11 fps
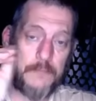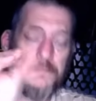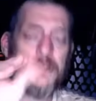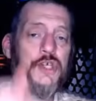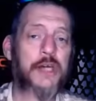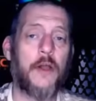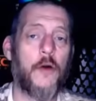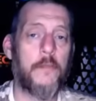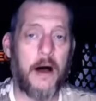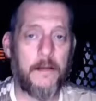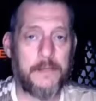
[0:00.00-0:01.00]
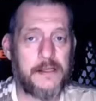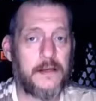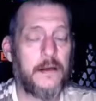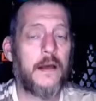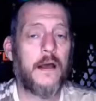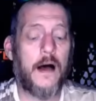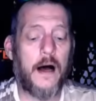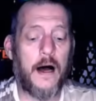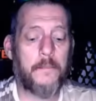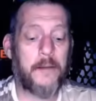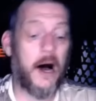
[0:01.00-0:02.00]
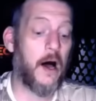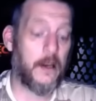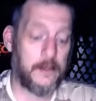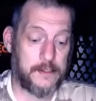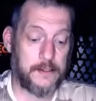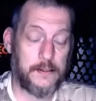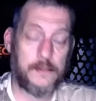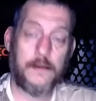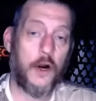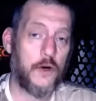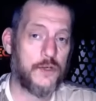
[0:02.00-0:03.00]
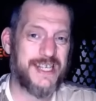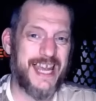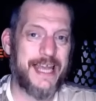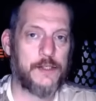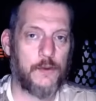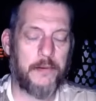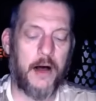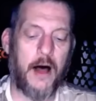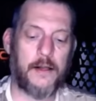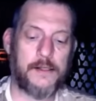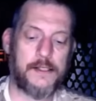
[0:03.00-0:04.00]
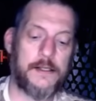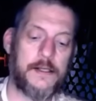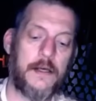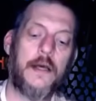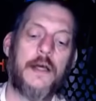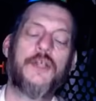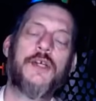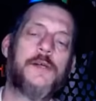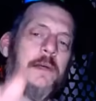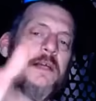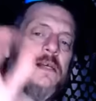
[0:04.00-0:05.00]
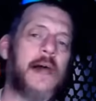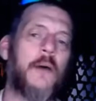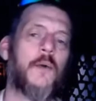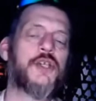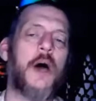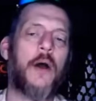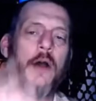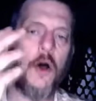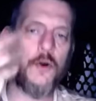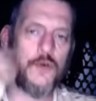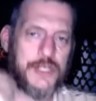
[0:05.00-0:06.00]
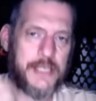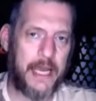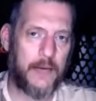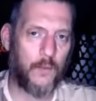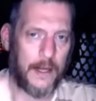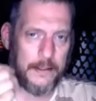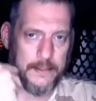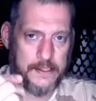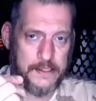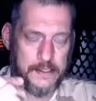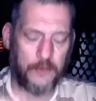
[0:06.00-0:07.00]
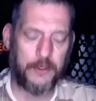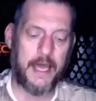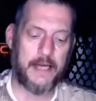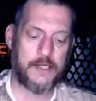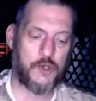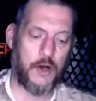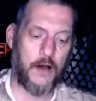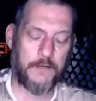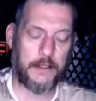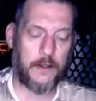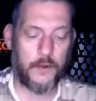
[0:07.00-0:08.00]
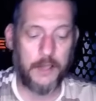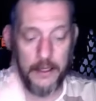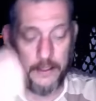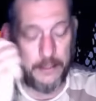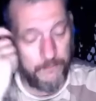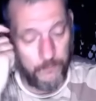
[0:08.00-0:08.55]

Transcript: Michelle Obama's policies, her stance on policies, just because I want y'all to understand why this is so catastrophic, okay?